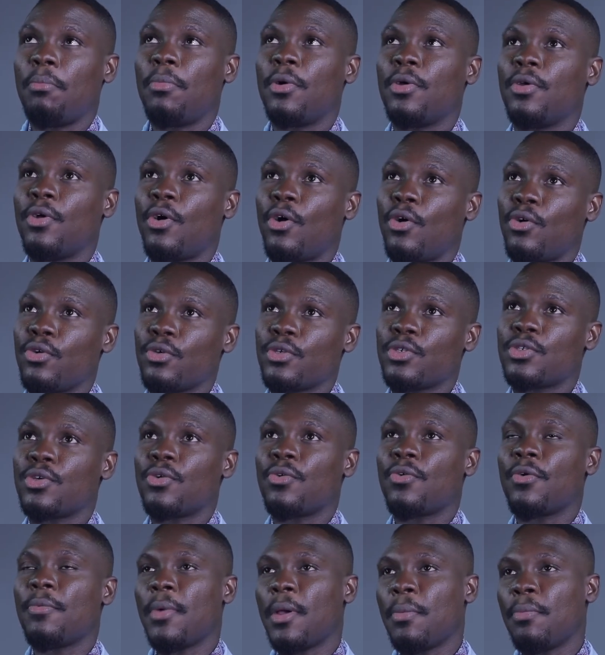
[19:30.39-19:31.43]
But
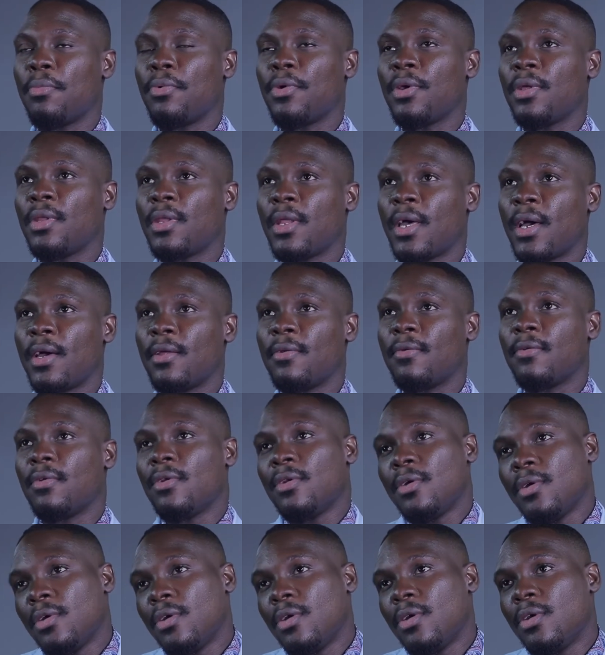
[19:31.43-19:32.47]
also remembering that,
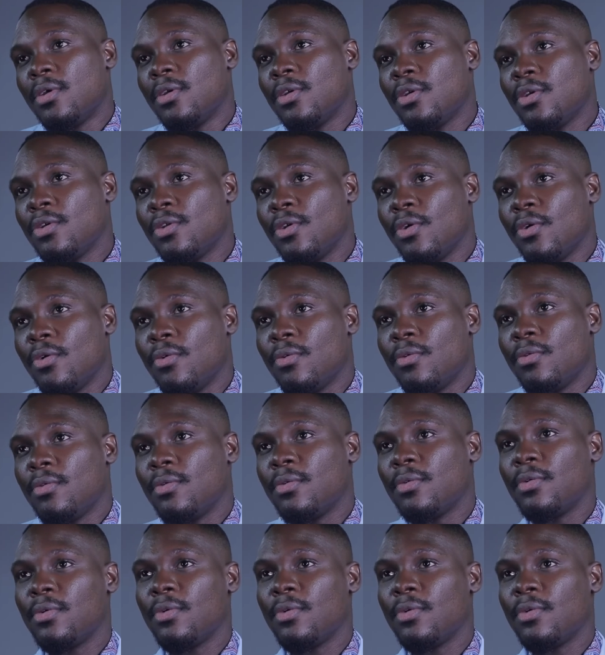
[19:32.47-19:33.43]
you know,